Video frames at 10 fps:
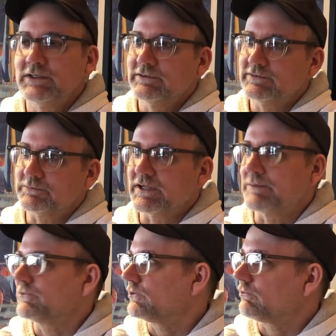
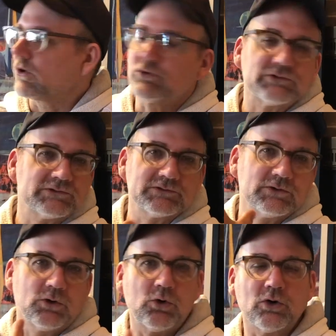sometimes gross
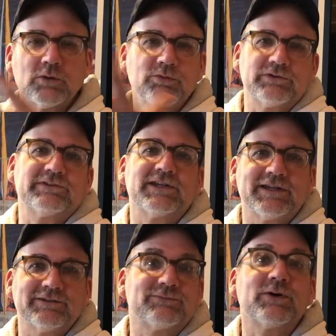horror
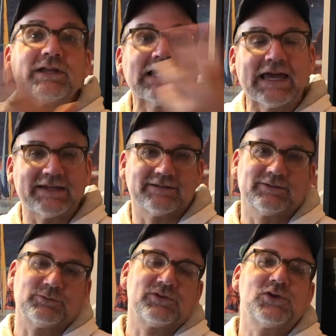proceedings very light
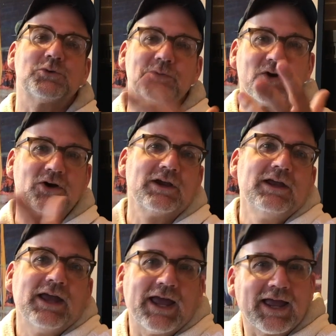with humor
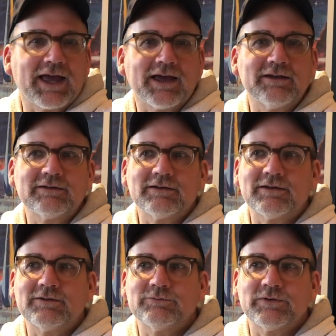and
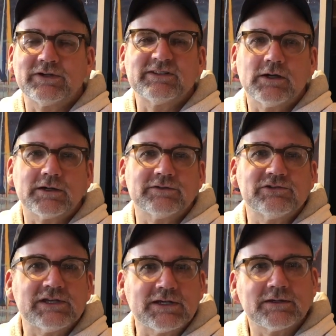very
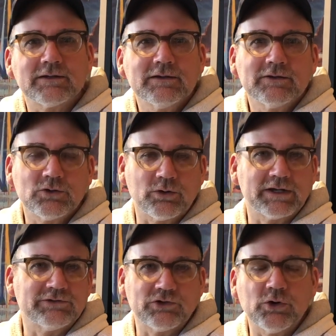tongue-in-cheek,
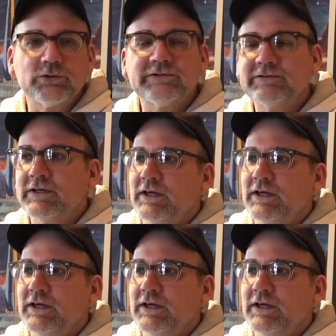corny jokes.